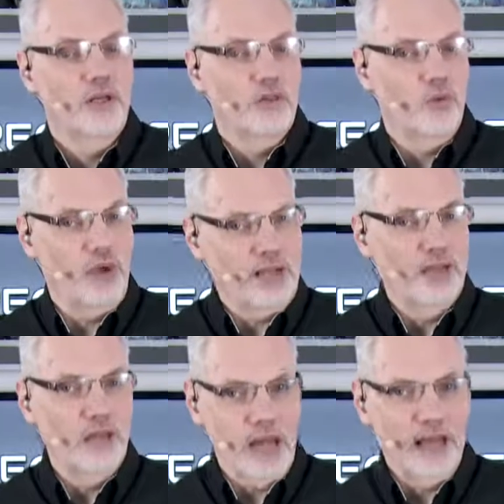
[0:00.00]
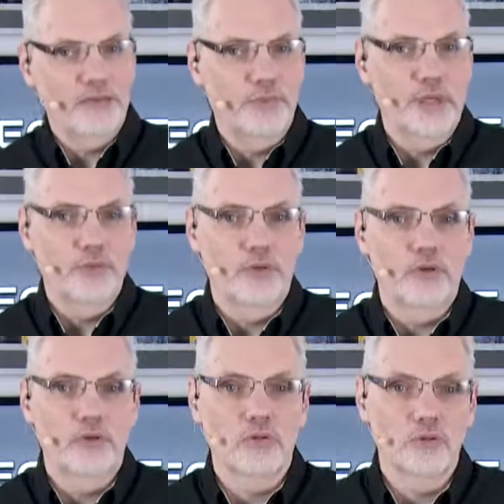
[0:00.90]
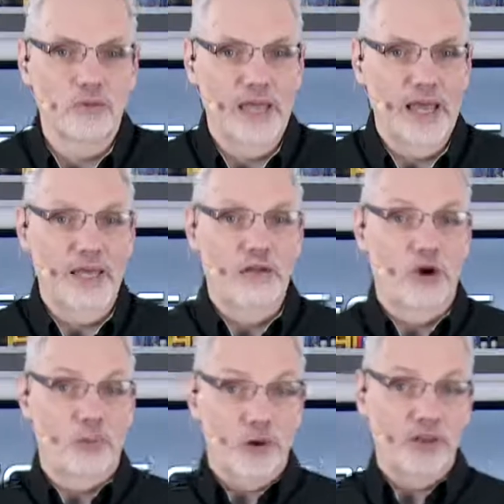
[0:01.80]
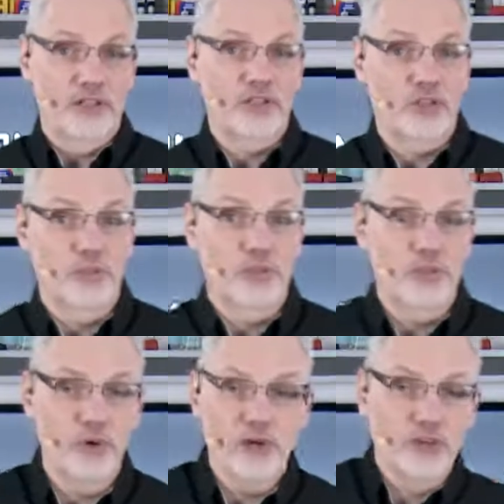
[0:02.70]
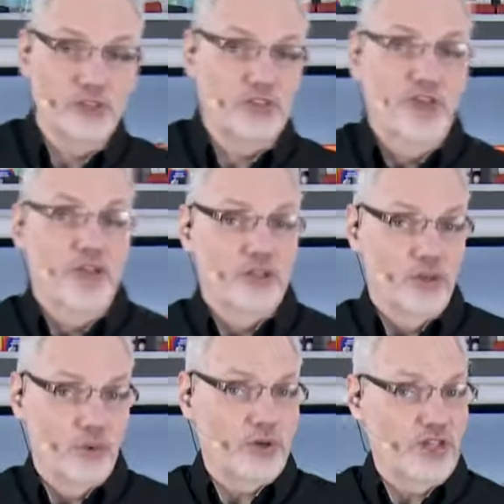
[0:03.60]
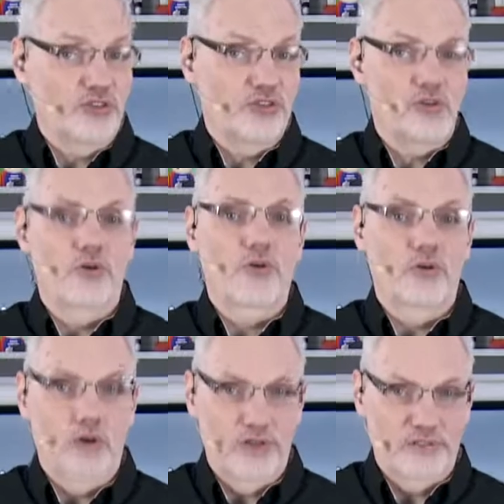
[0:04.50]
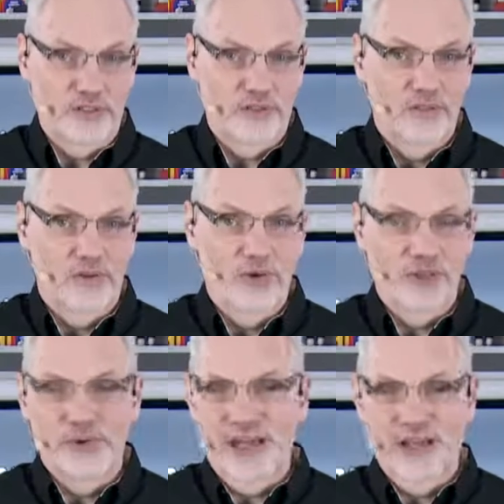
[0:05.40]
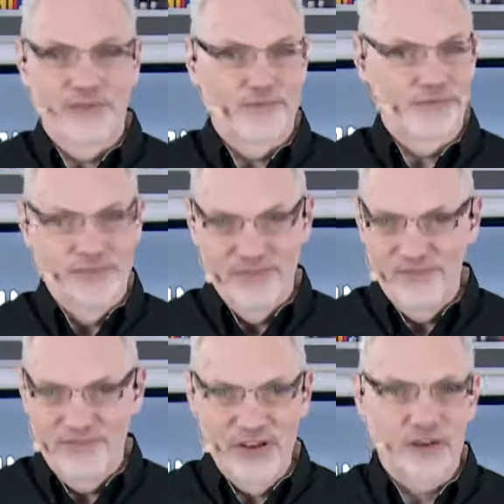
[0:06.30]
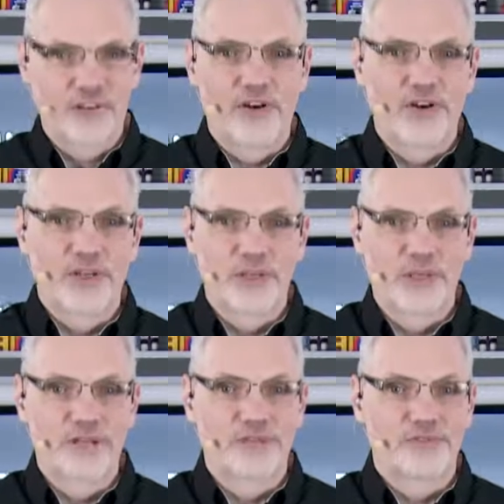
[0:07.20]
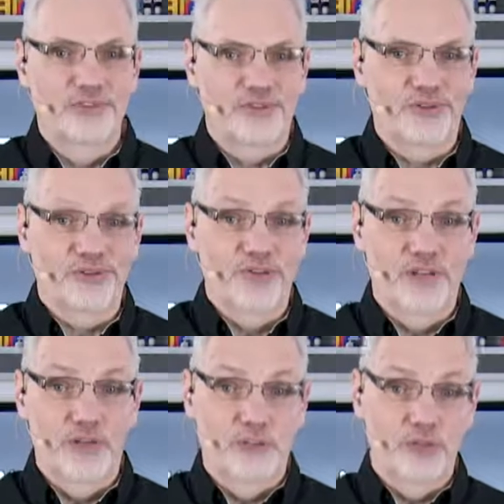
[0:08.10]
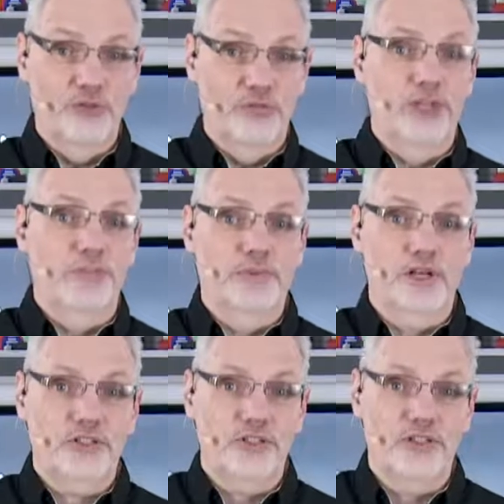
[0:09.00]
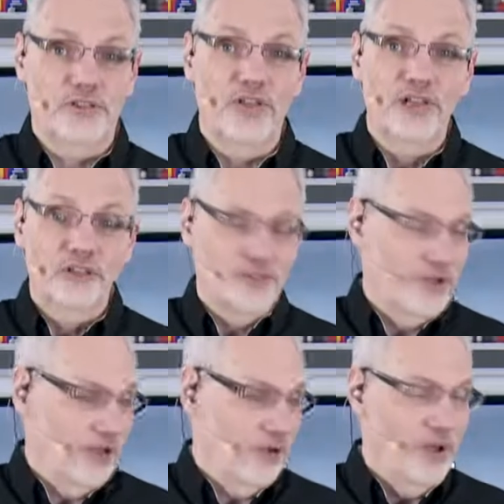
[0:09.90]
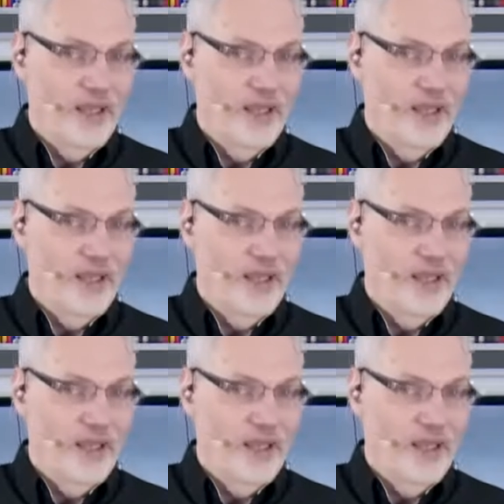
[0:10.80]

the way a lot of people that are part of this community work is you're working solo often, or you have very, very limited resources available when you're running productions. So